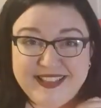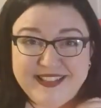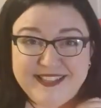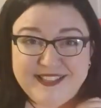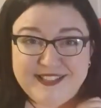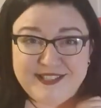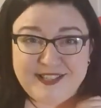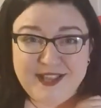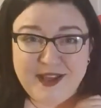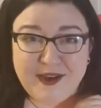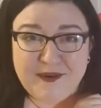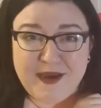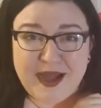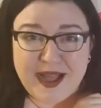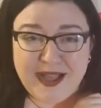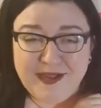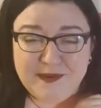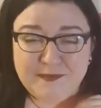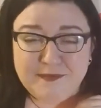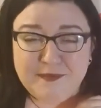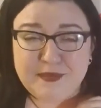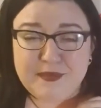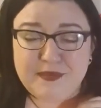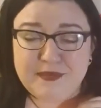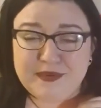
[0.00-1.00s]
So I
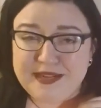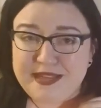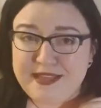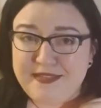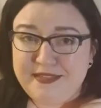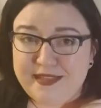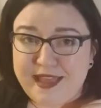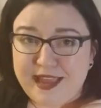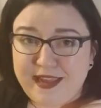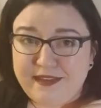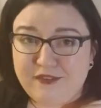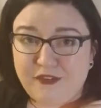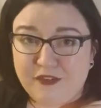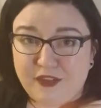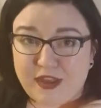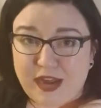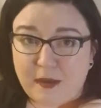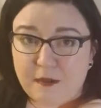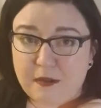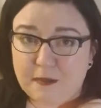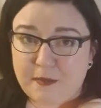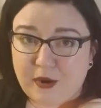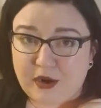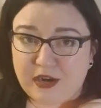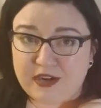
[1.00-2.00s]
am pretty thankful that
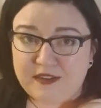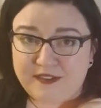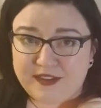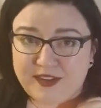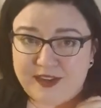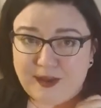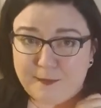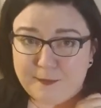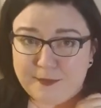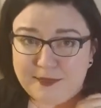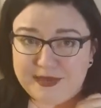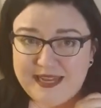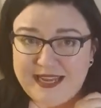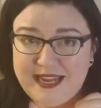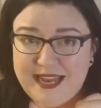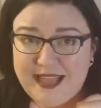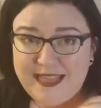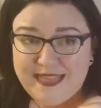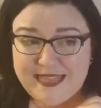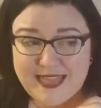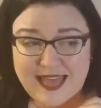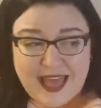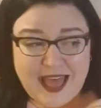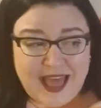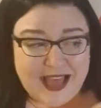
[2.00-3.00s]
I'm a part of a company
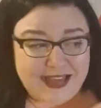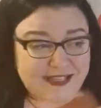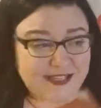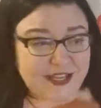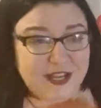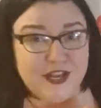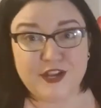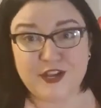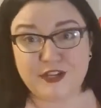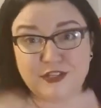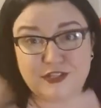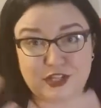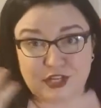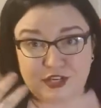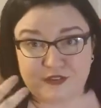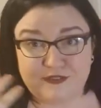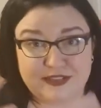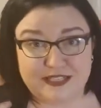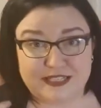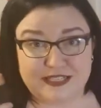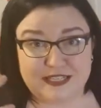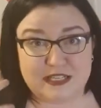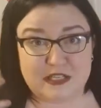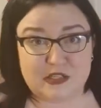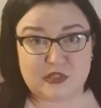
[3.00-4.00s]
that
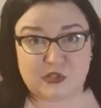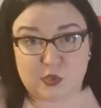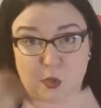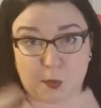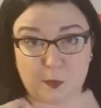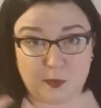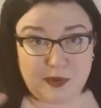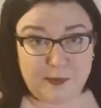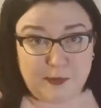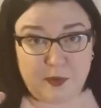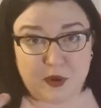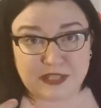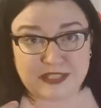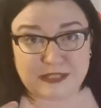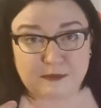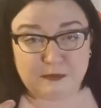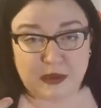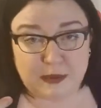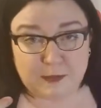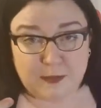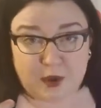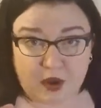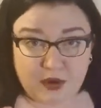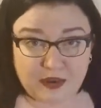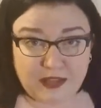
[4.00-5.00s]
services so many parts of
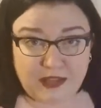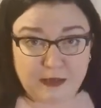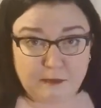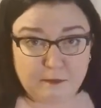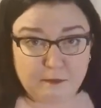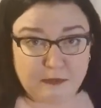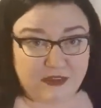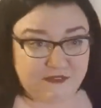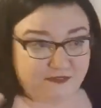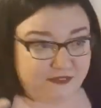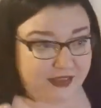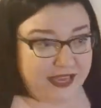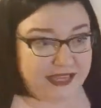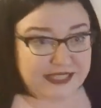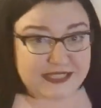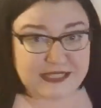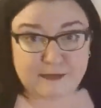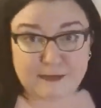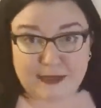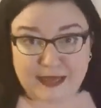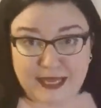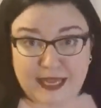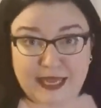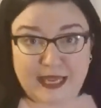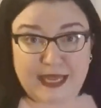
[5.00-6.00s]
my body, my face,
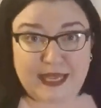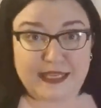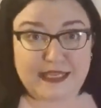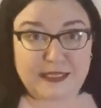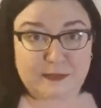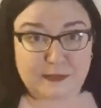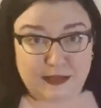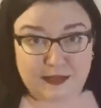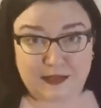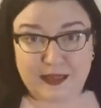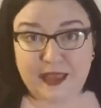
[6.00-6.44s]
my hands, my